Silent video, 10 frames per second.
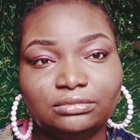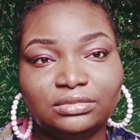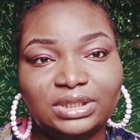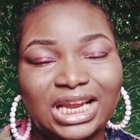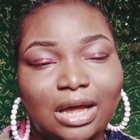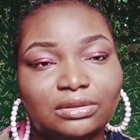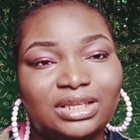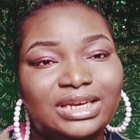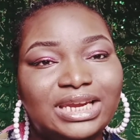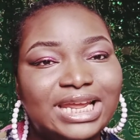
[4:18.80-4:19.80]
now the
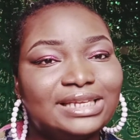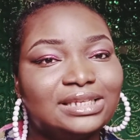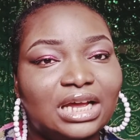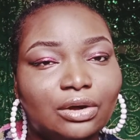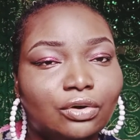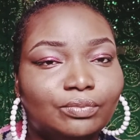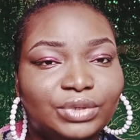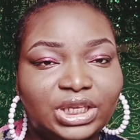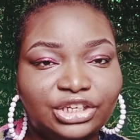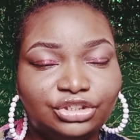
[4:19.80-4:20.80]
later
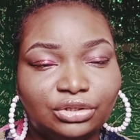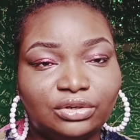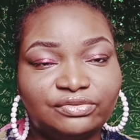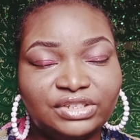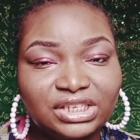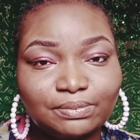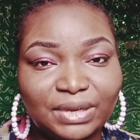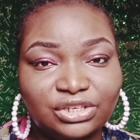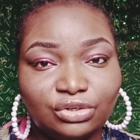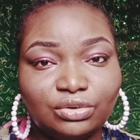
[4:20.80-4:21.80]
complication of this
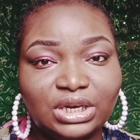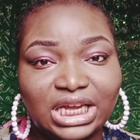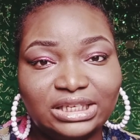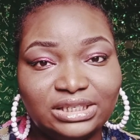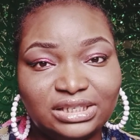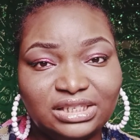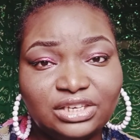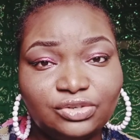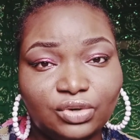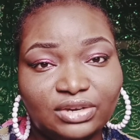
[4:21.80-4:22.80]
particular
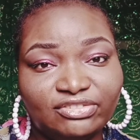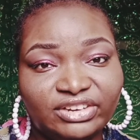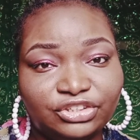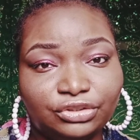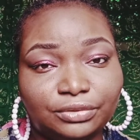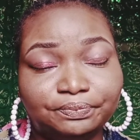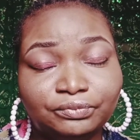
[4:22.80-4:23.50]
disease or infection,